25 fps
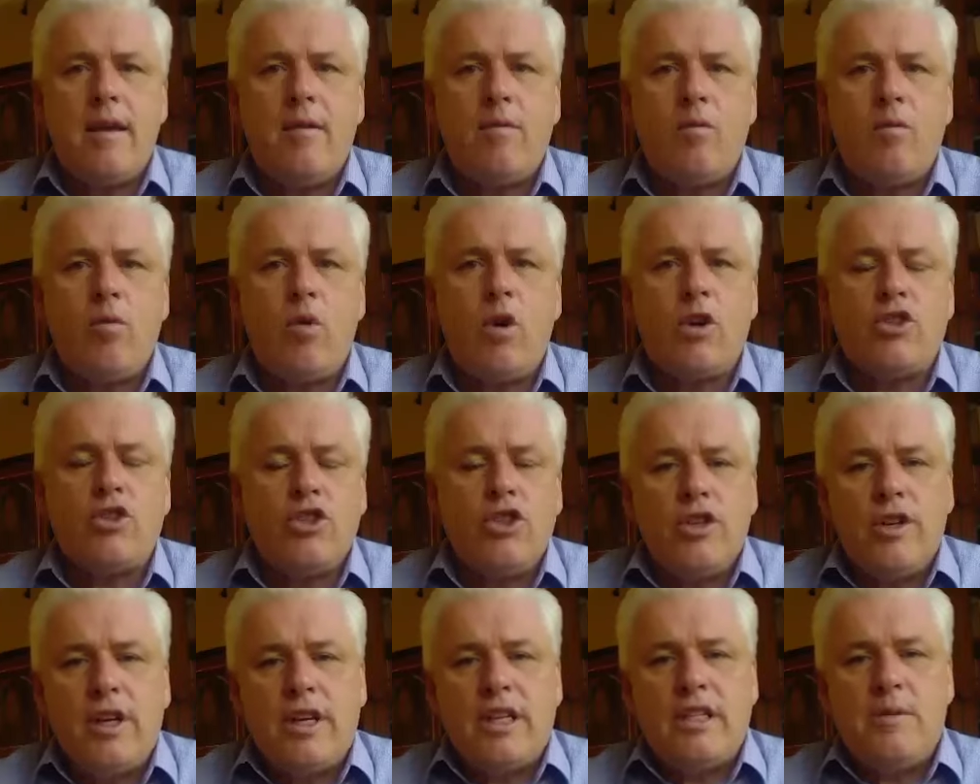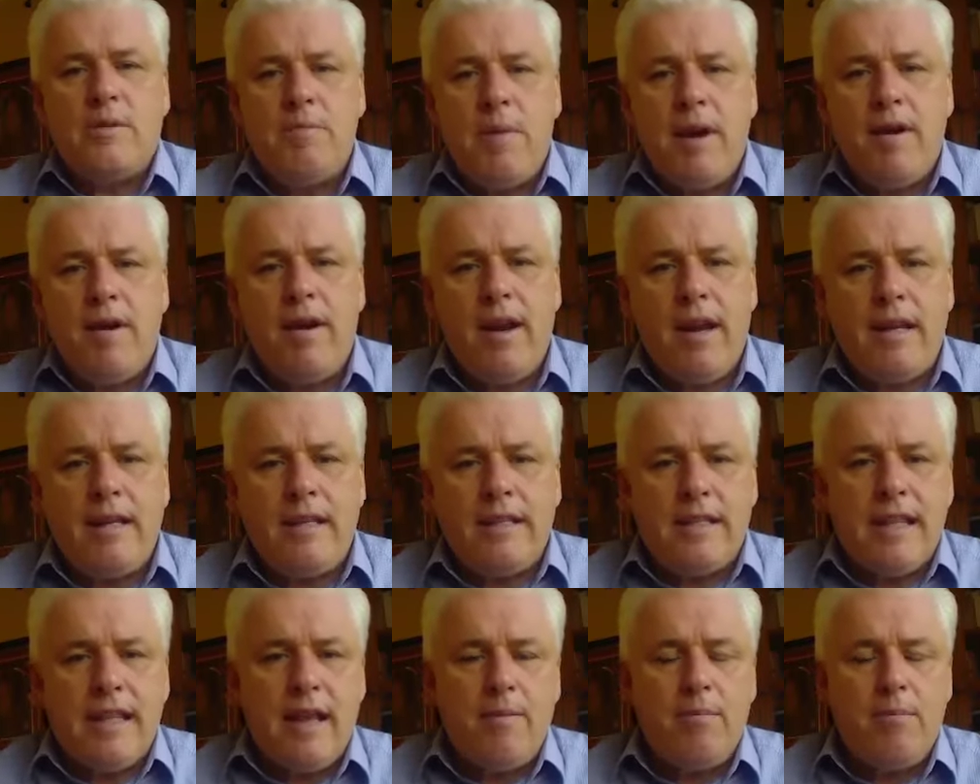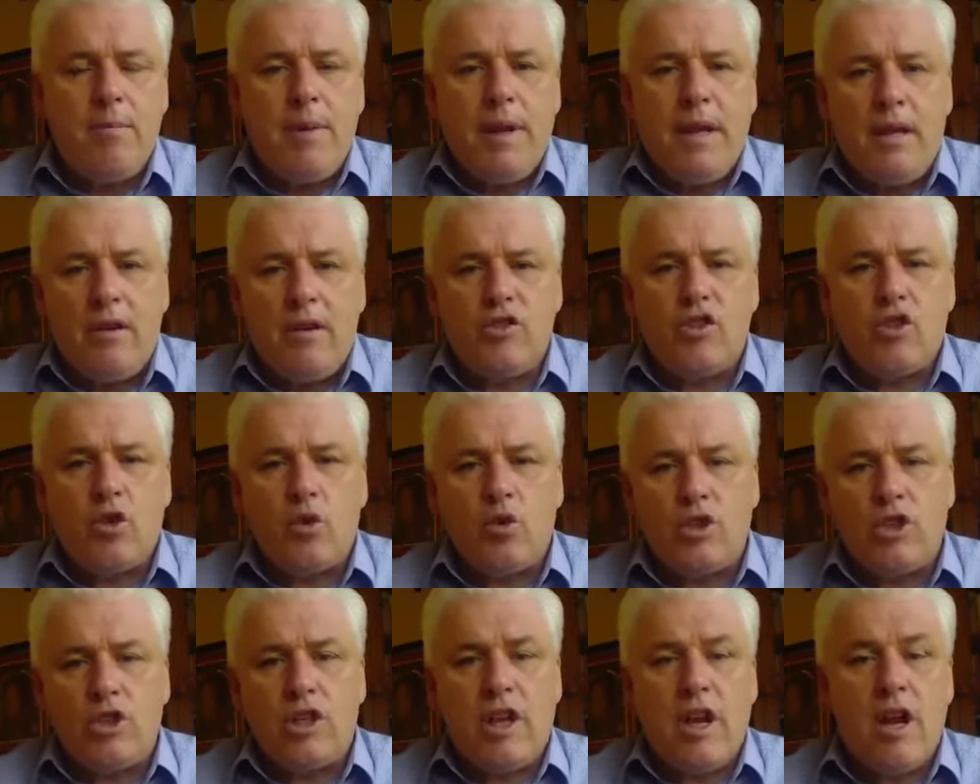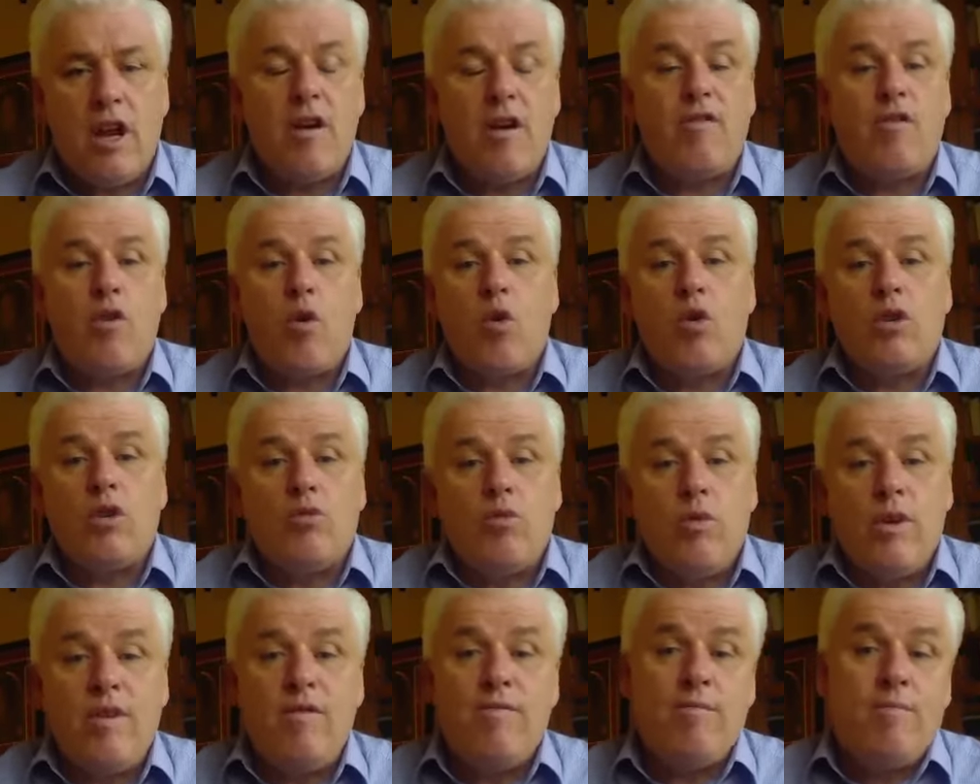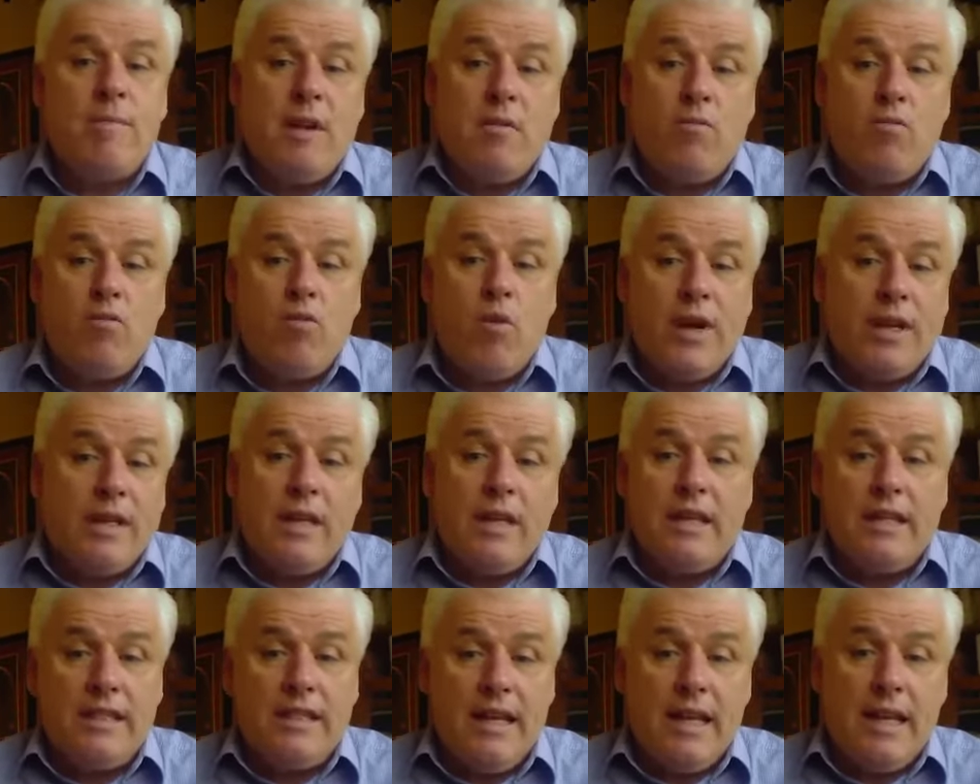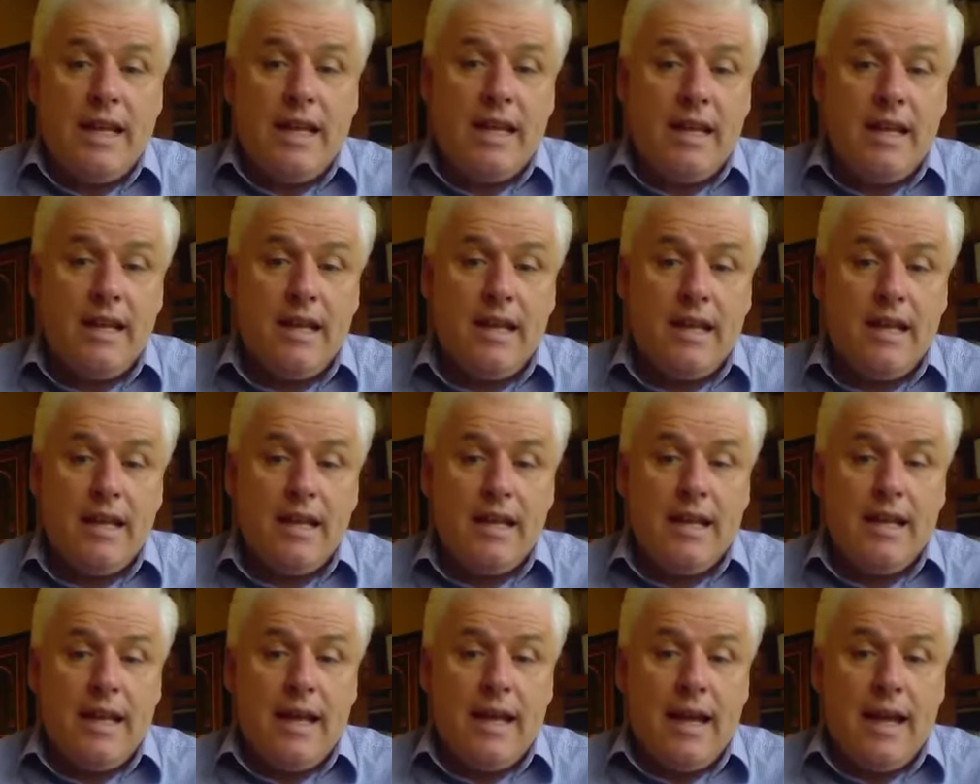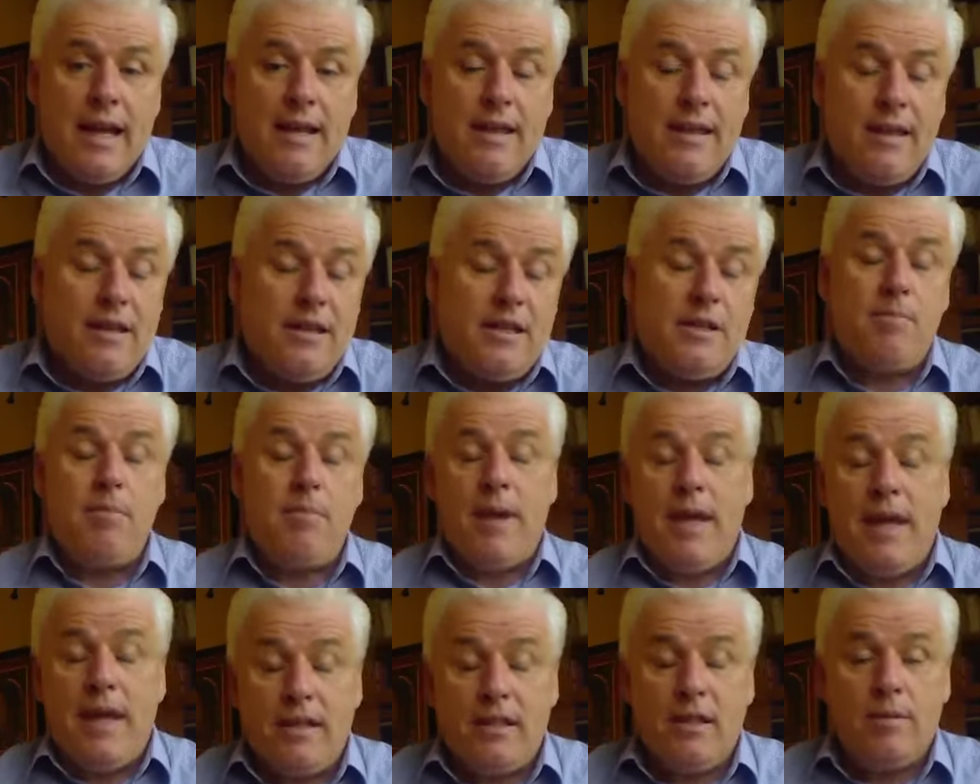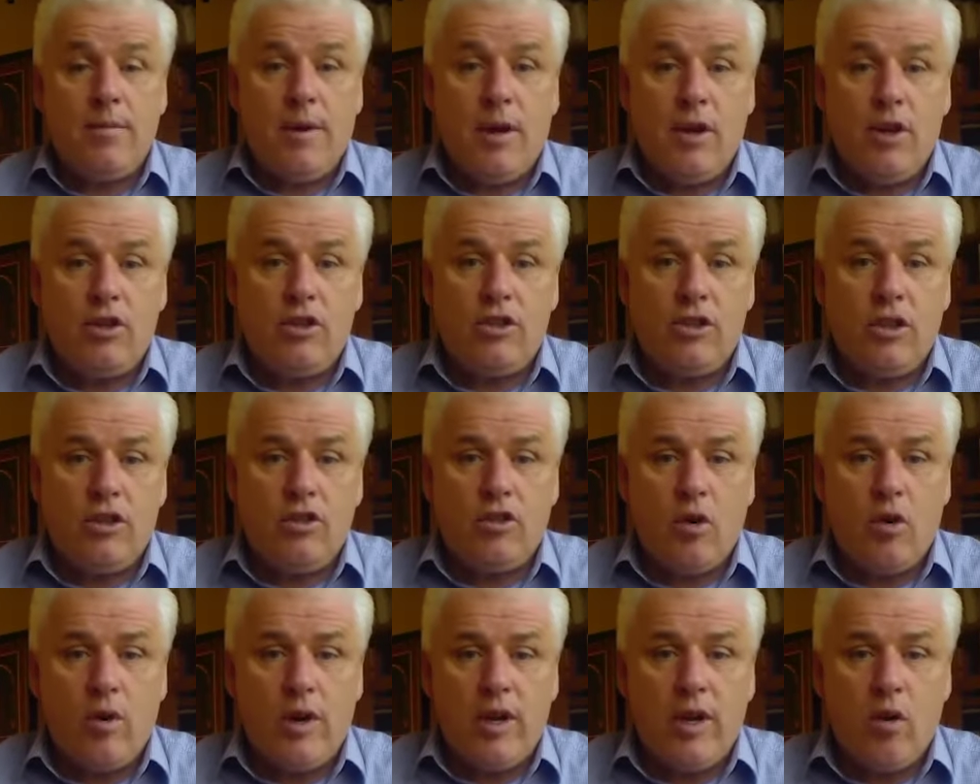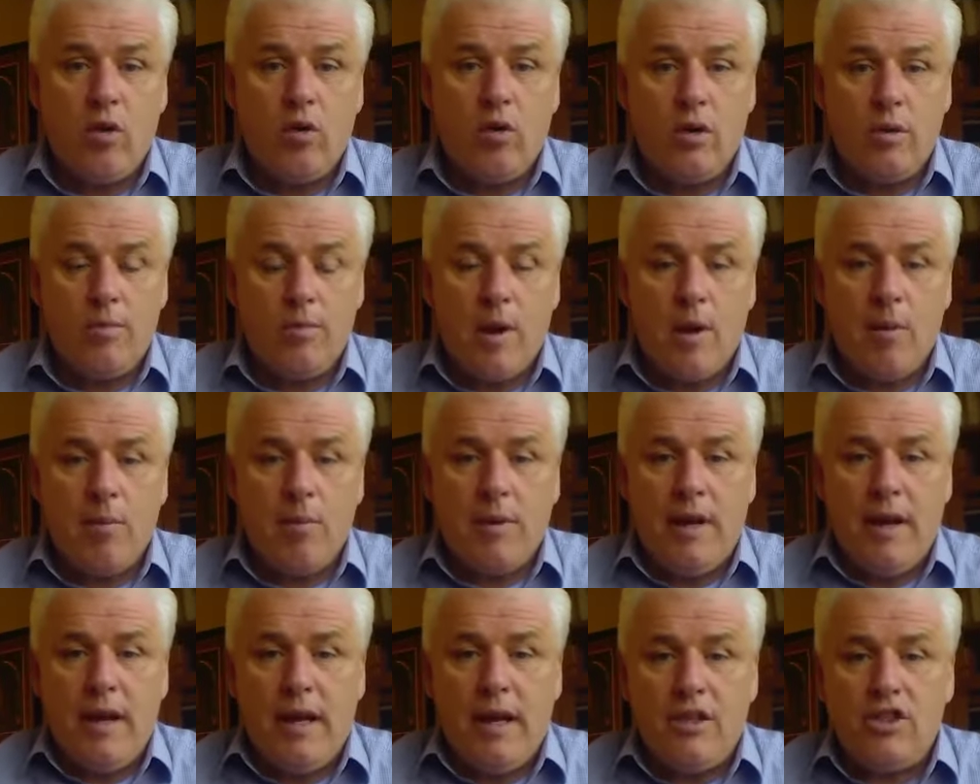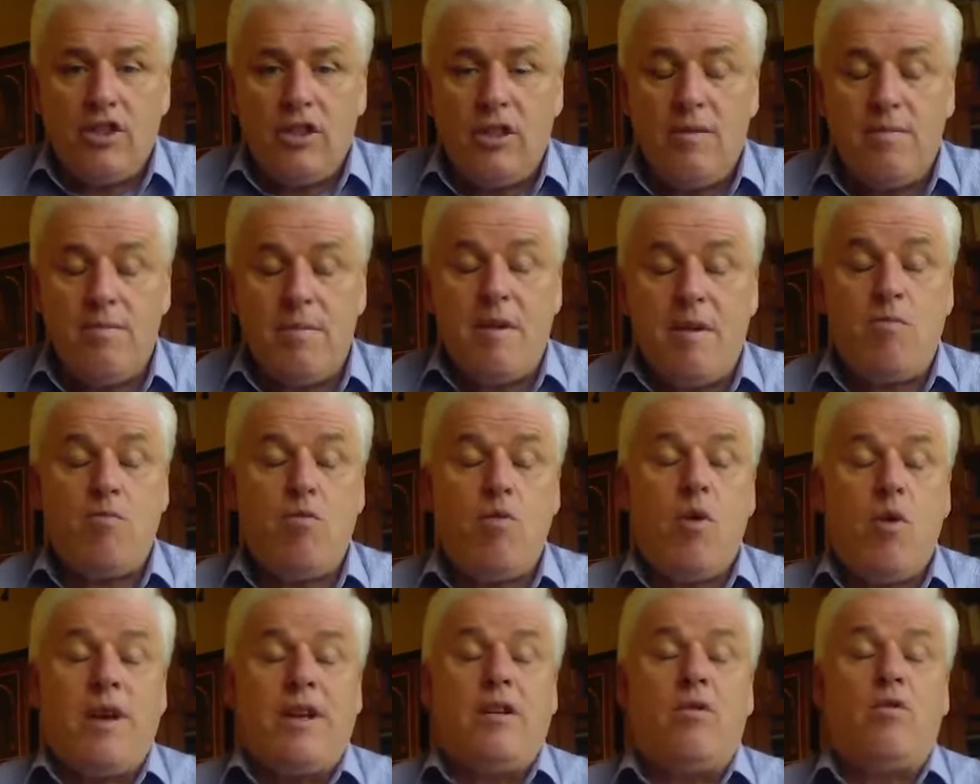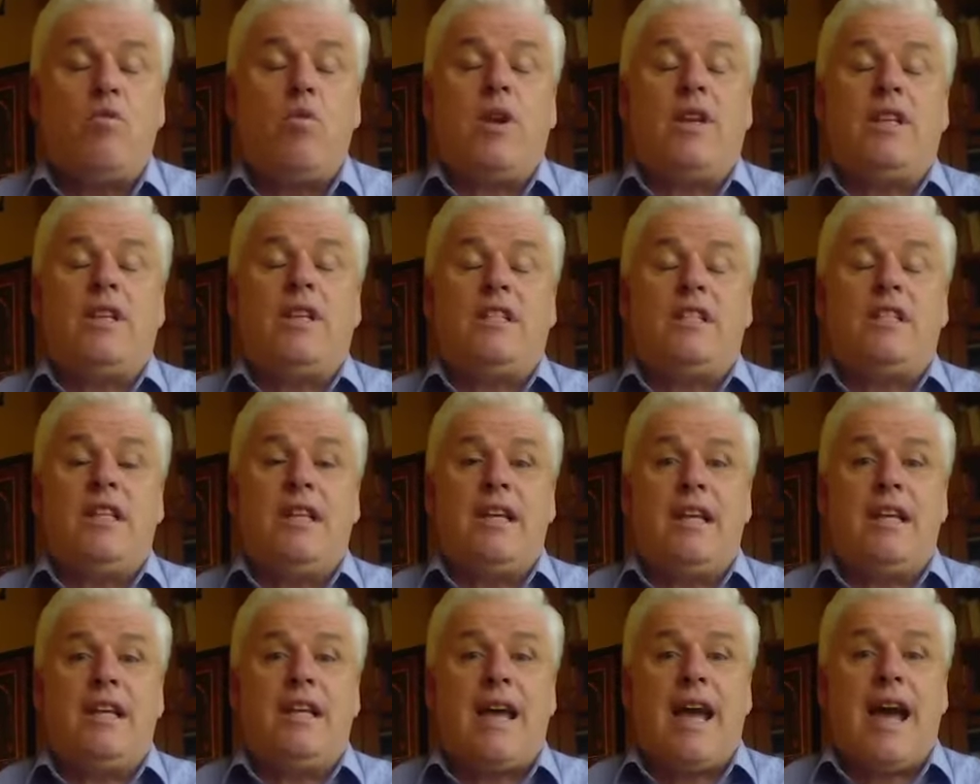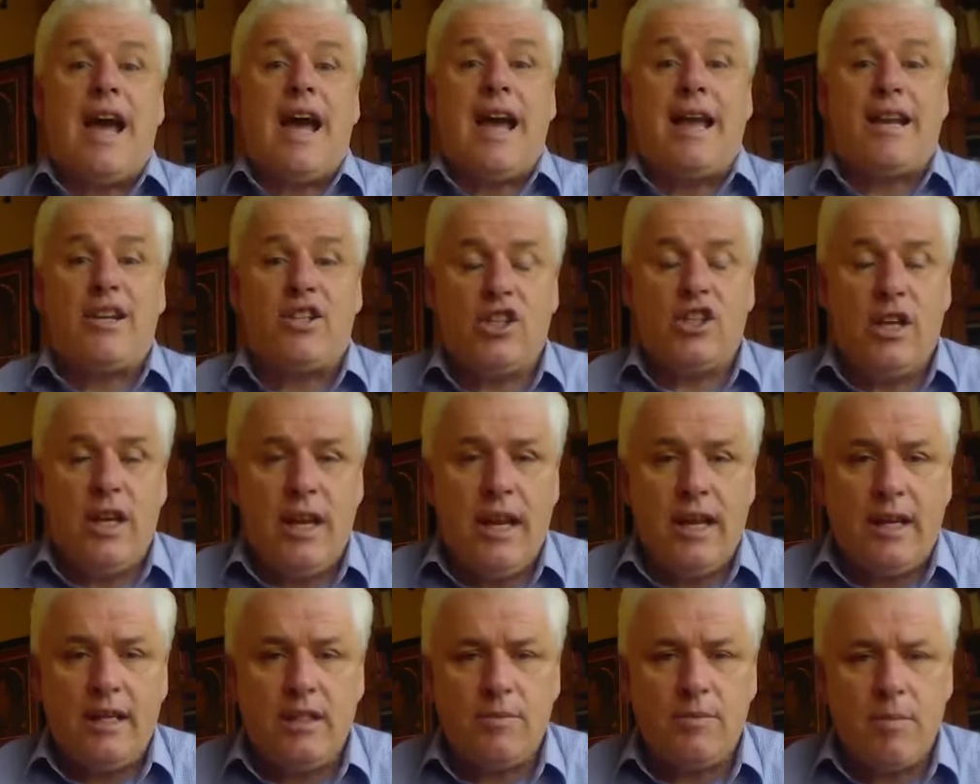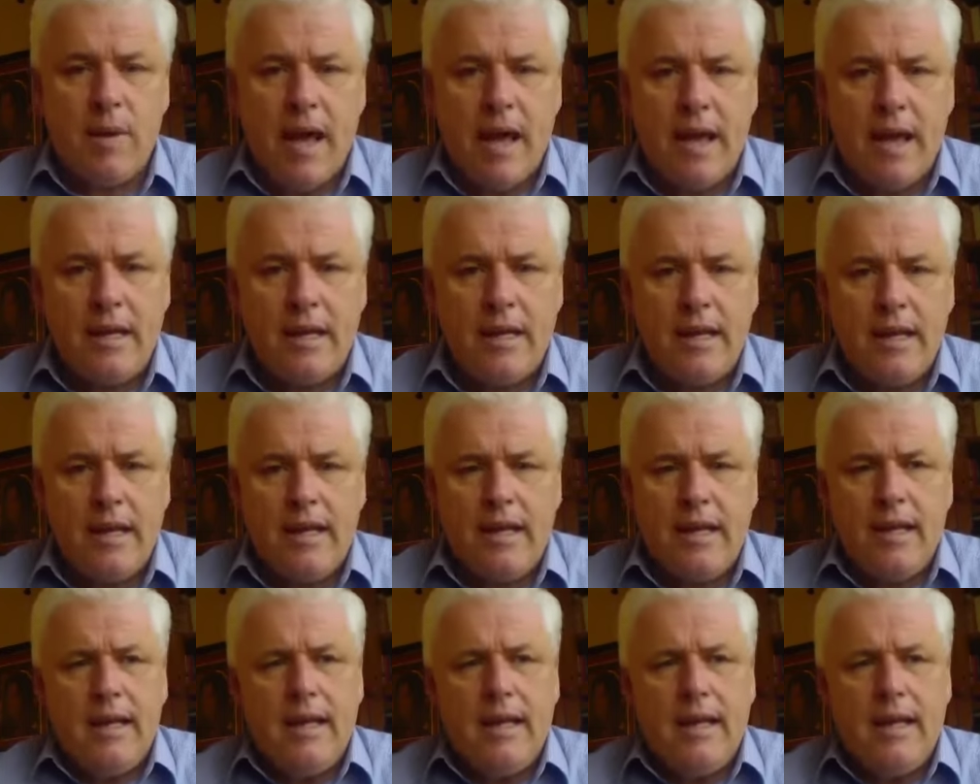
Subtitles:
what's your experience then being of social care? Of course, we've been witnessing the debate about a growing older population, we've been witnessing it actually expanding.